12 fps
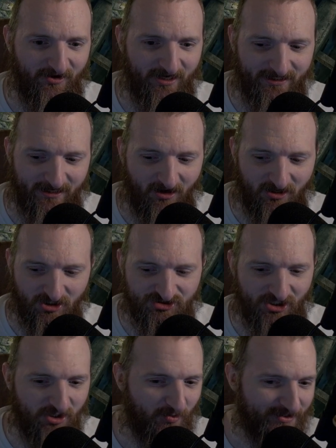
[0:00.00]
and I'll
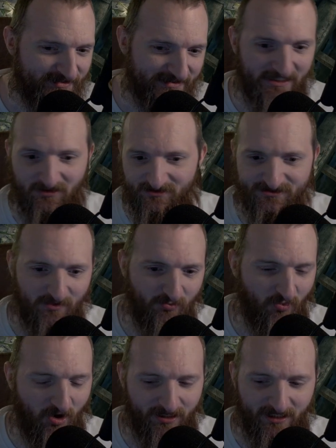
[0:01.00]
show you what skills
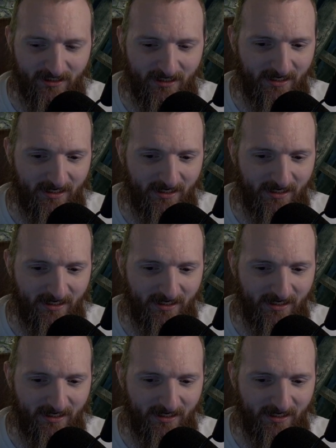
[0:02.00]
I'm running